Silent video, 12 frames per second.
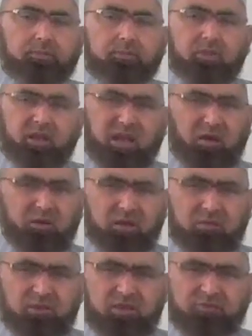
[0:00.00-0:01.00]
But
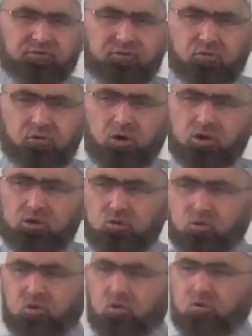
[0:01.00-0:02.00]
nowadays, brother, if you go on
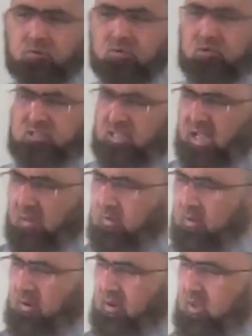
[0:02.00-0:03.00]
YouTube to
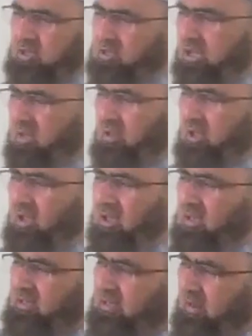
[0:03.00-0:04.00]
Islam nasheed,
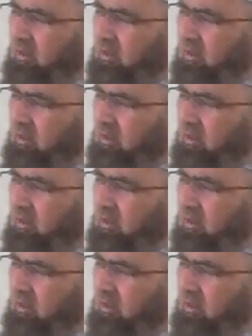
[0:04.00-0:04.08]
some